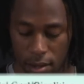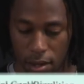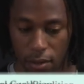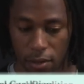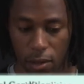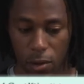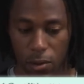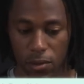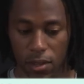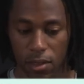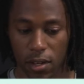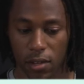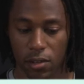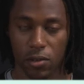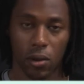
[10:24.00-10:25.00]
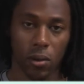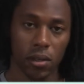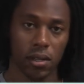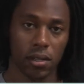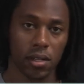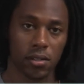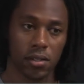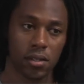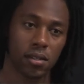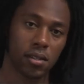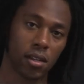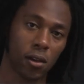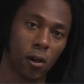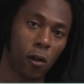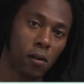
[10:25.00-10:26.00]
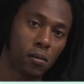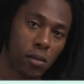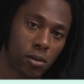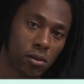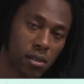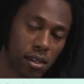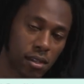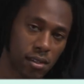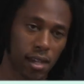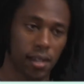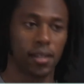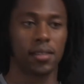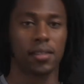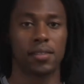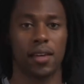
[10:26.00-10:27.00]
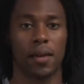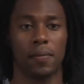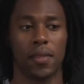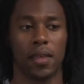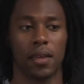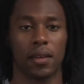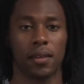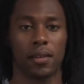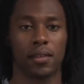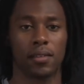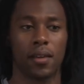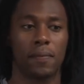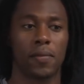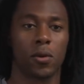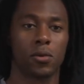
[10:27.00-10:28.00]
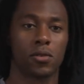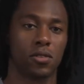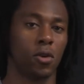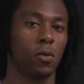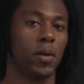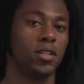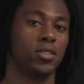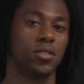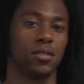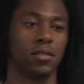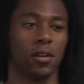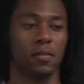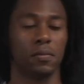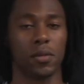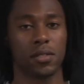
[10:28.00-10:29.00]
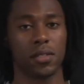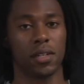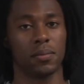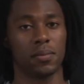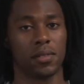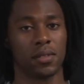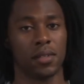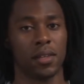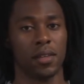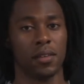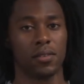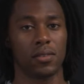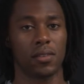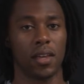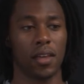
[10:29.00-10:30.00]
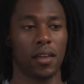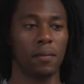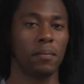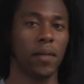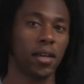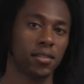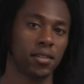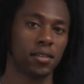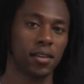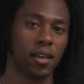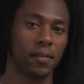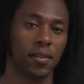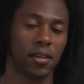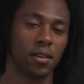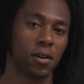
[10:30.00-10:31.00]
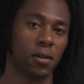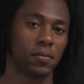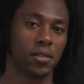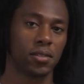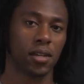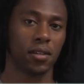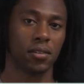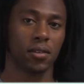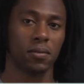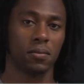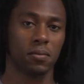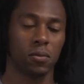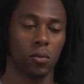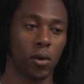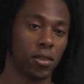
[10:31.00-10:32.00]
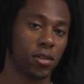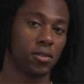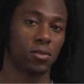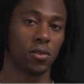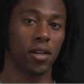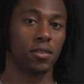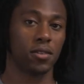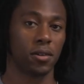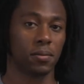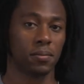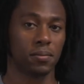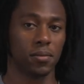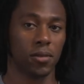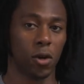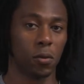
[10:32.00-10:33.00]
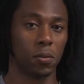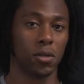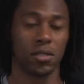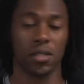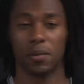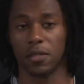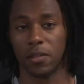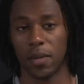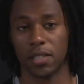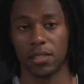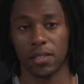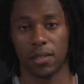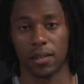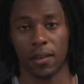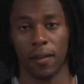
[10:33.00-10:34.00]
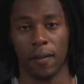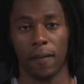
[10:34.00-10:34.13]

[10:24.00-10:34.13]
And those in the control condition did almost exactly the same thing, except there was no mention of Muslims. So they imagined having a conversation with a stranger, no Muslims mentioned.